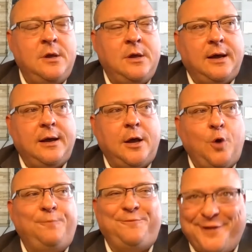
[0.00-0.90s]

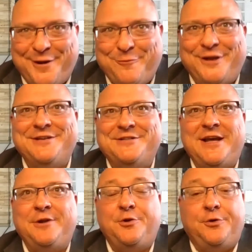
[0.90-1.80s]
Hopefully we
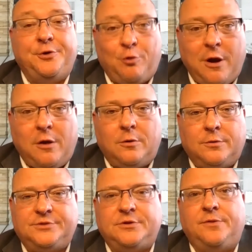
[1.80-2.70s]
continue to grow.
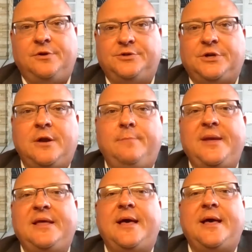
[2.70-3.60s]
So there's going to
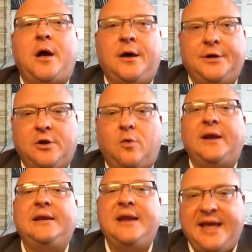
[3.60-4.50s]
be that
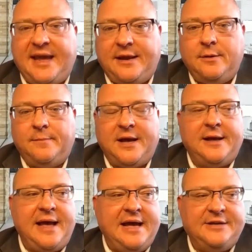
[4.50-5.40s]
ongoing need
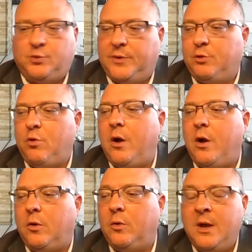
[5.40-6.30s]
as we
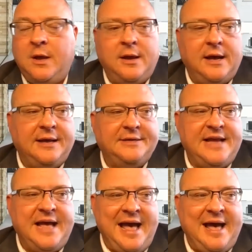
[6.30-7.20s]
grow
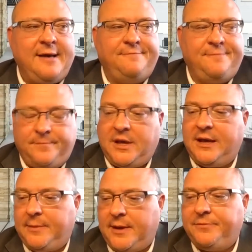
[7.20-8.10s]
to have
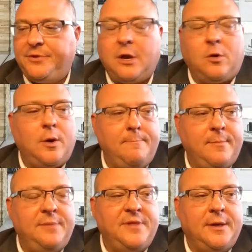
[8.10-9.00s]

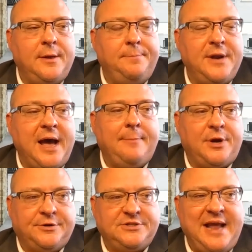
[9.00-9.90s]
the
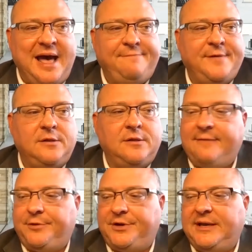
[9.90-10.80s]
nominal staffing
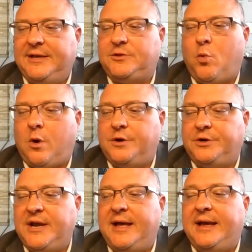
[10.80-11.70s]
level to get the
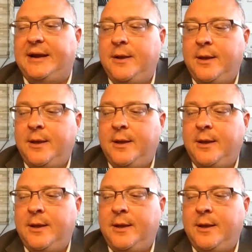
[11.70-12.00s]
work done.